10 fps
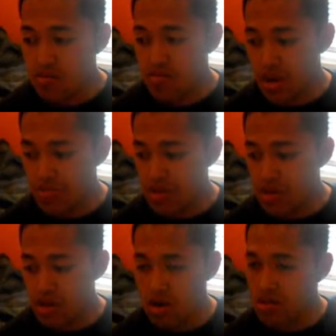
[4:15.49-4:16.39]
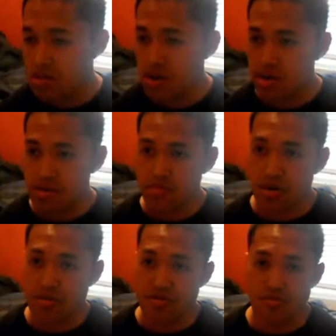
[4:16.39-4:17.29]
maybe along the lines I'll
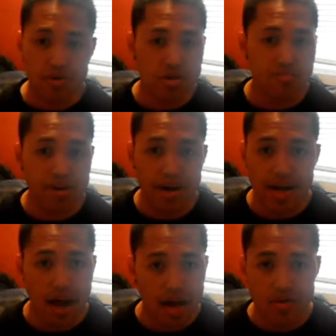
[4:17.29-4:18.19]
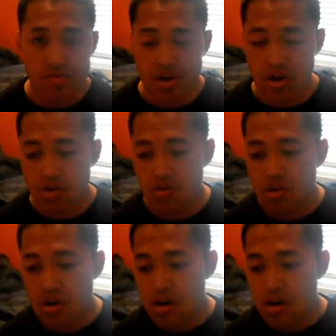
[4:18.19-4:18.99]
probably just work at the bank. I don't know.